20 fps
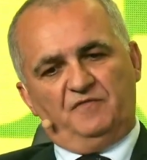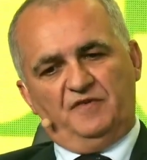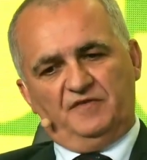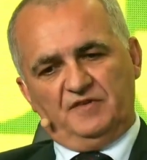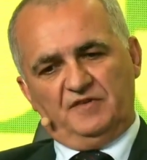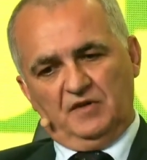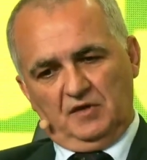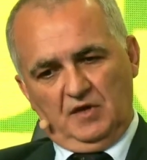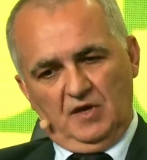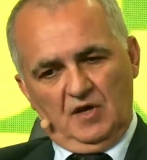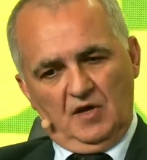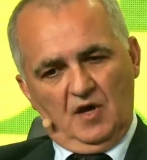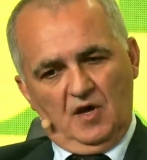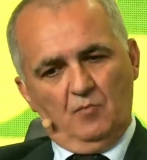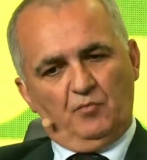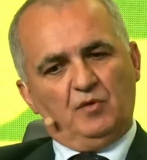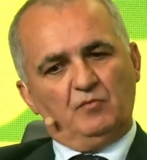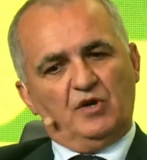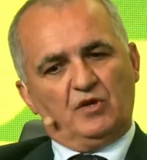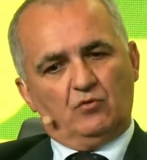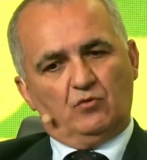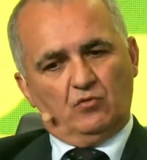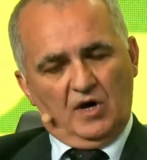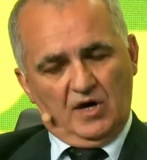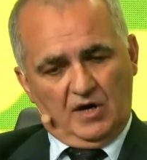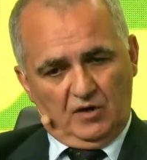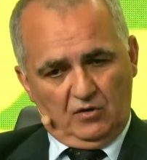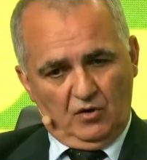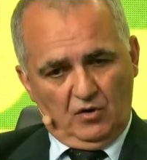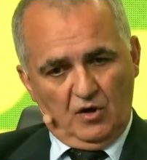With these 2
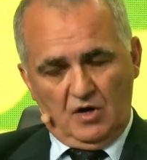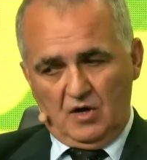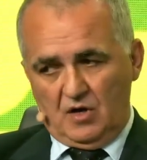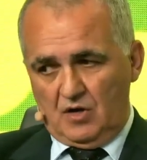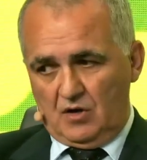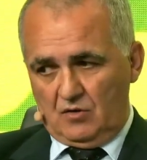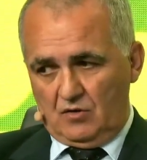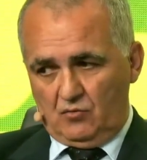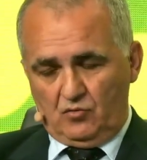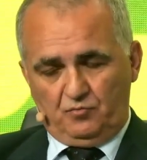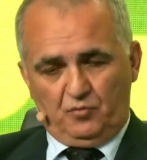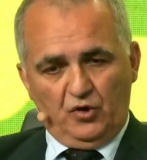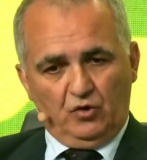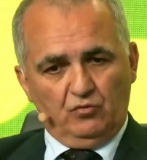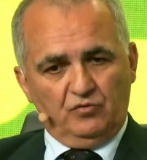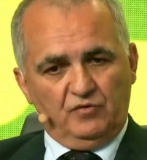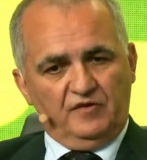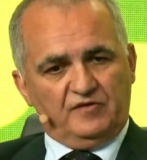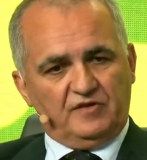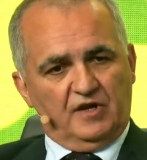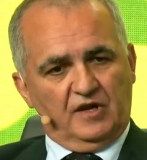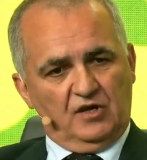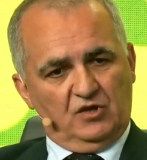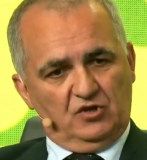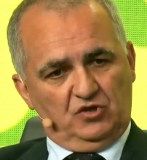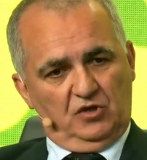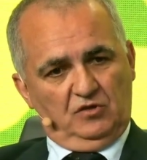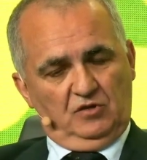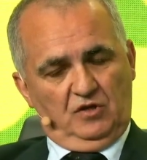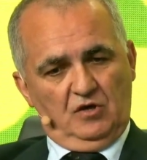projects, this is what we are
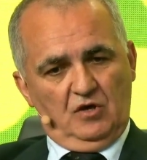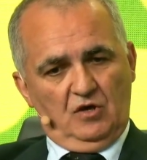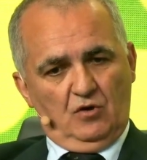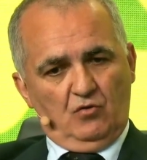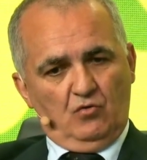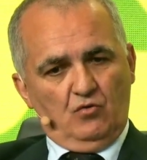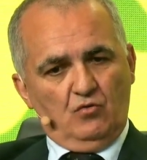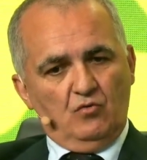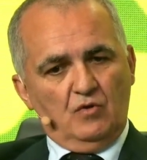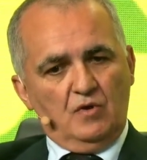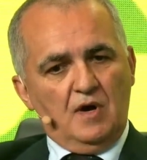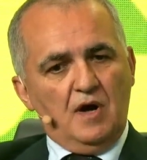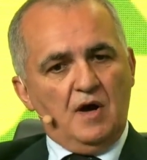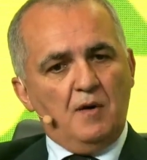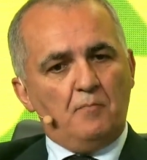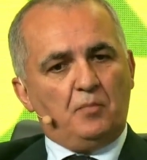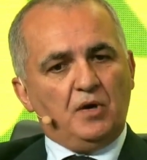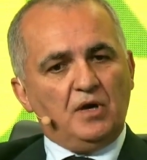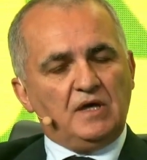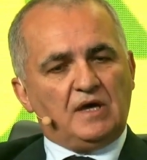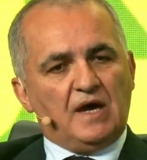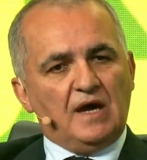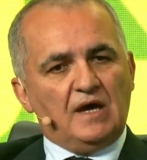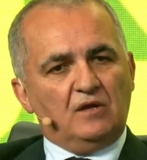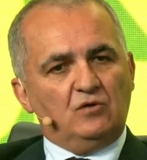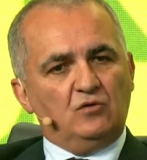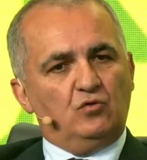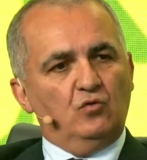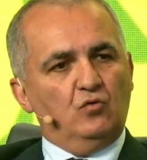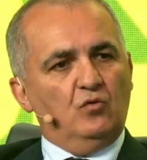doing. First,
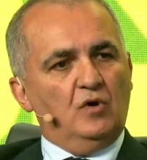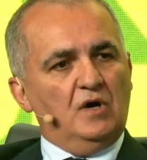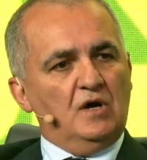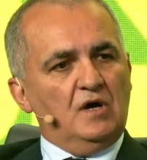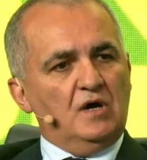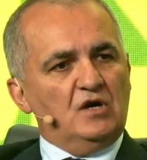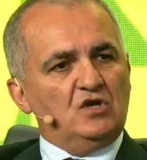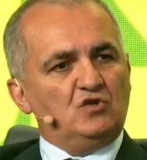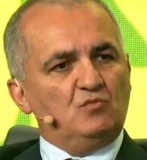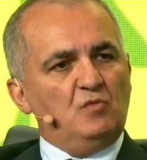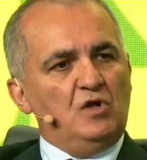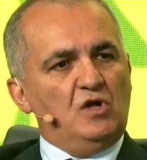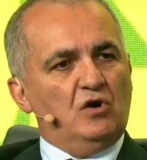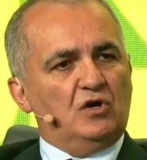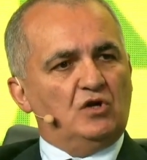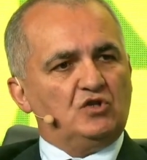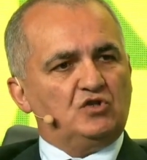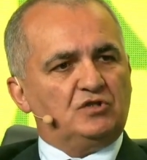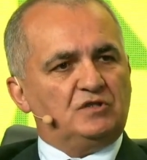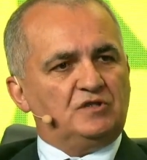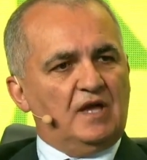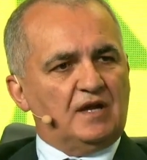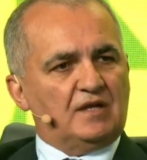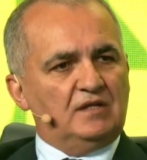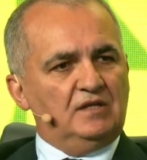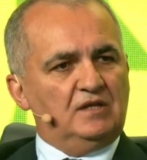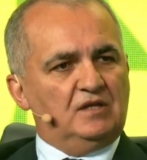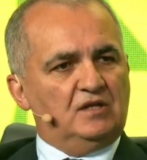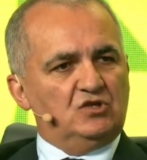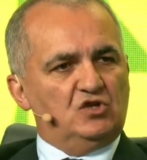with discretion,
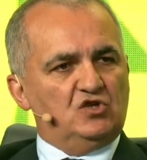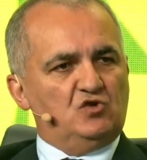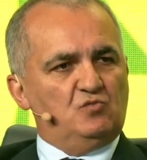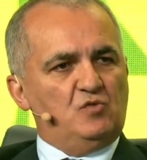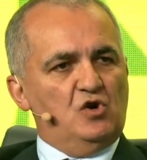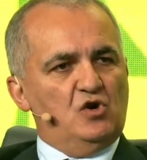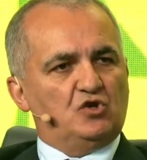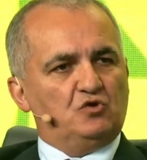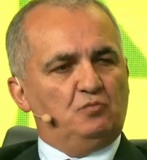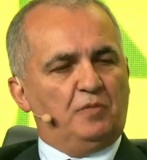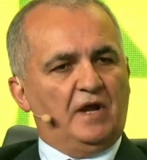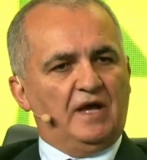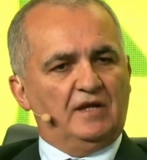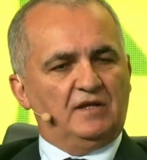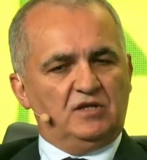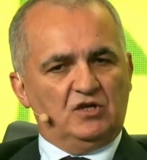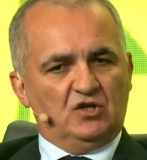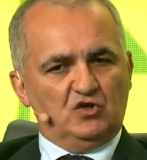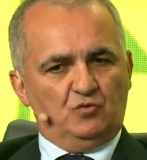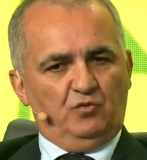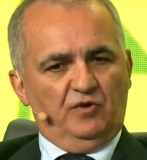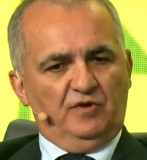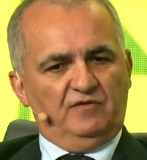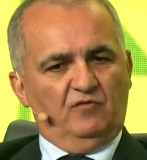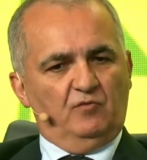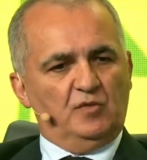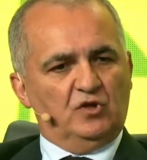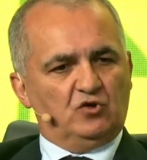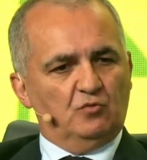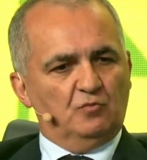using the
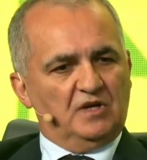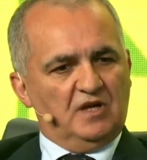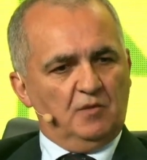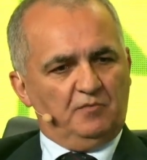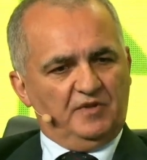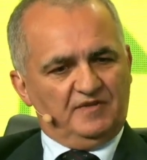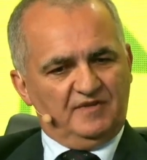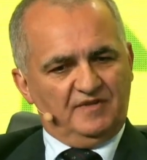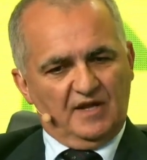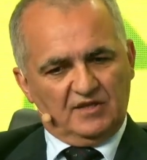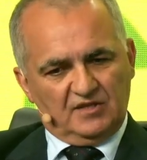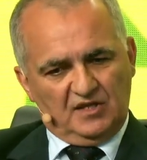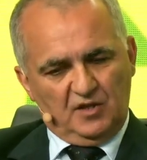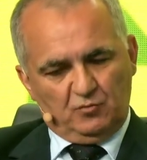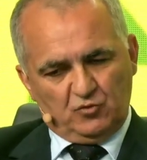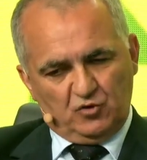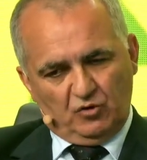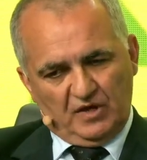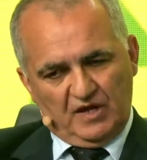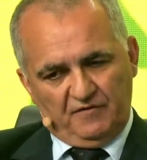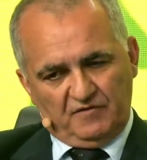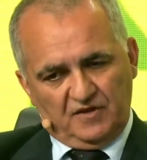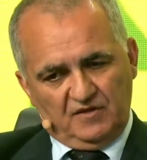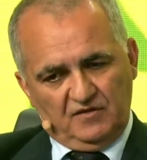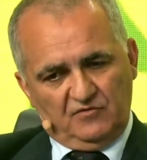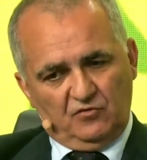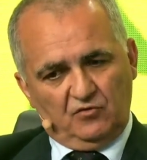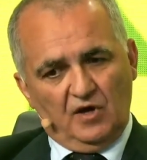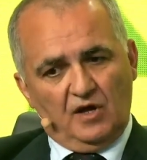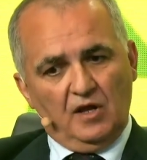best techniques and
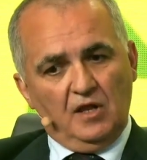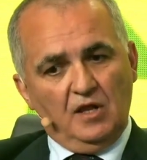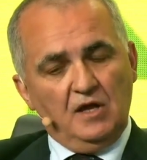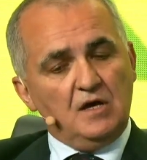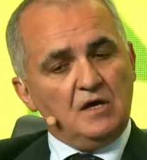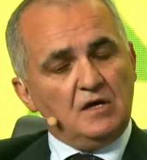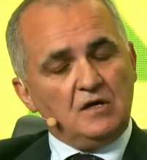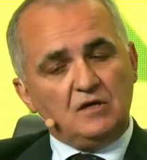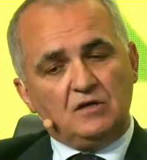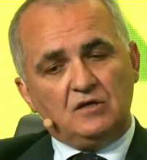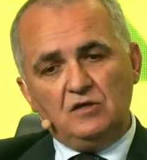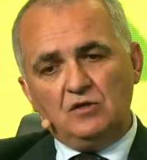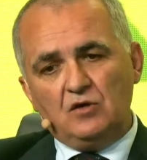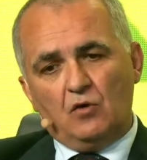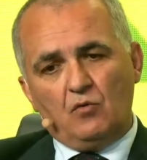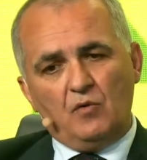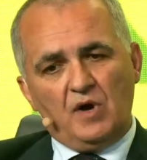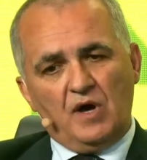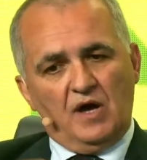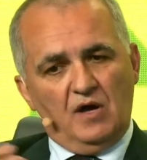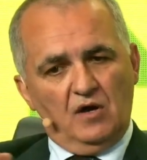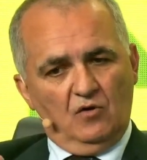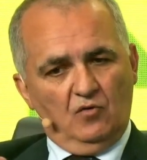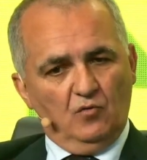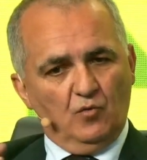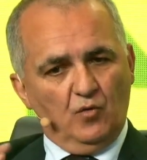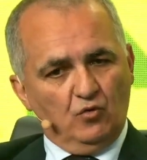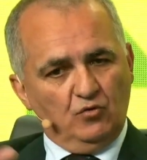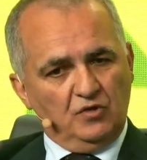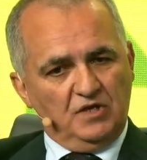practices for a national
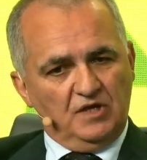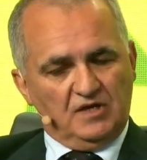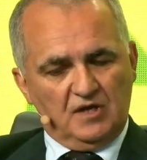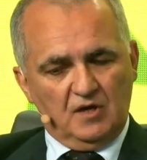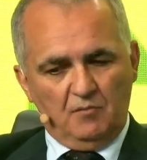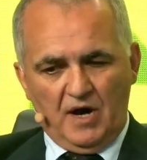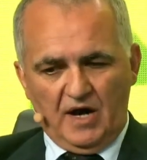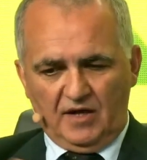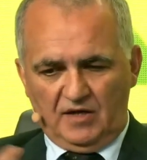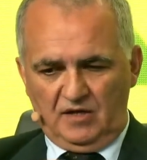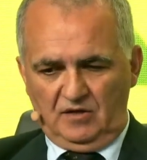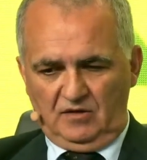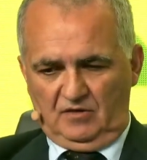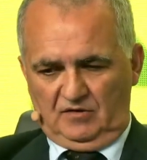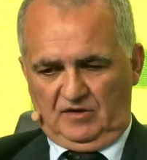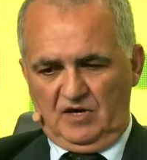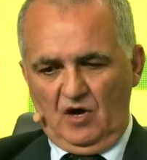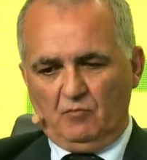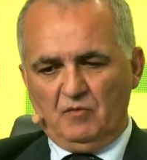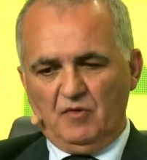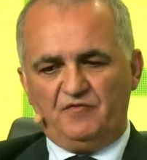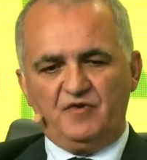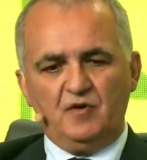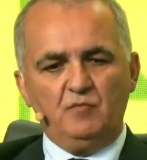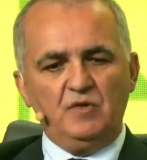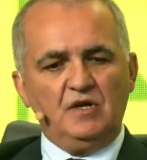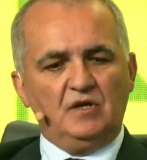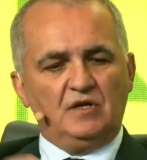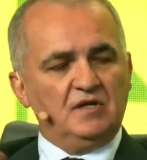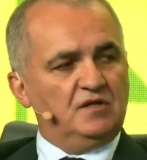
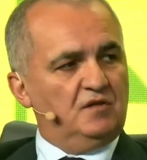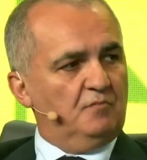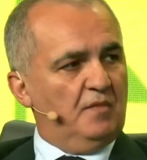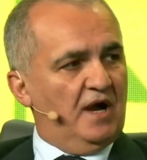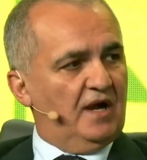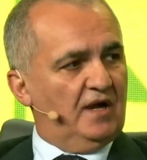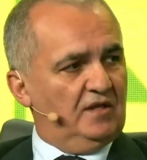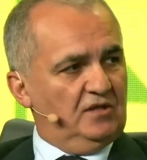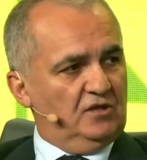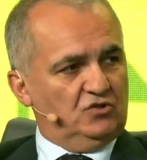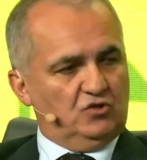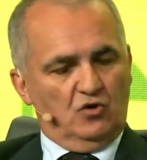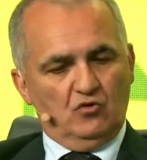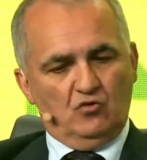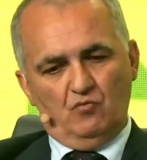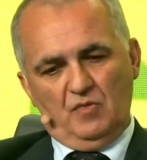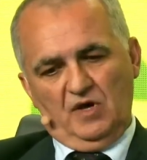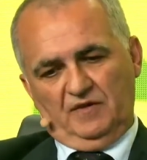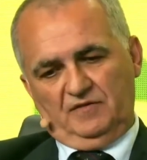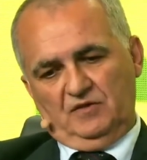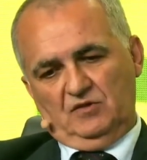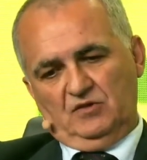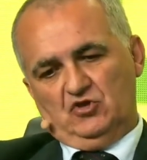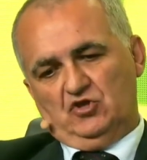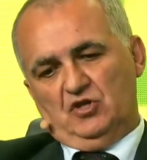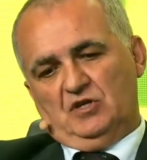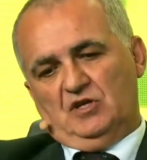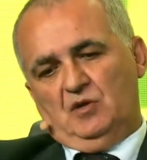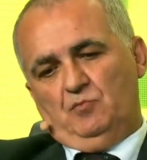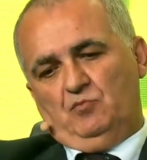cryptography capacity.
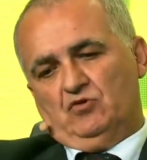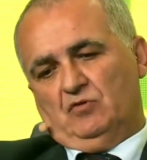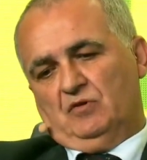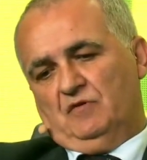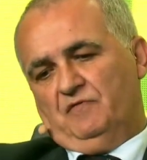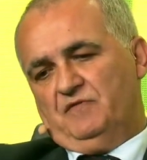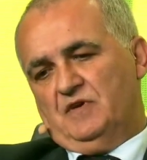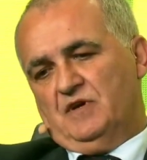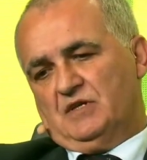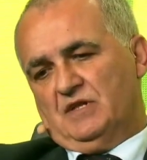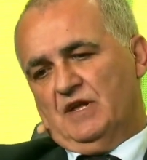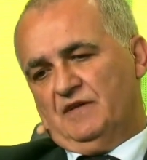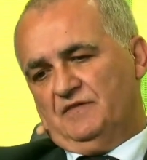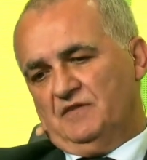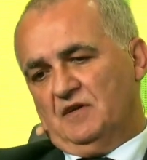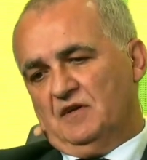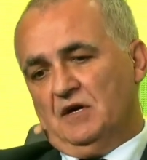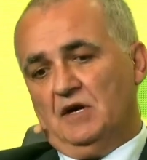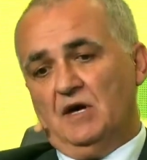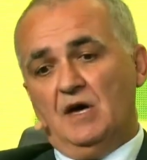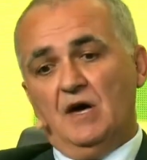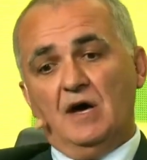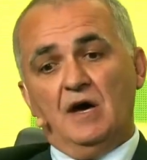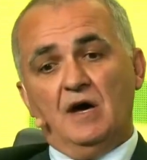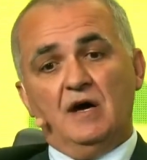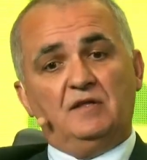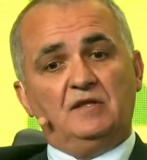It's not a single machine.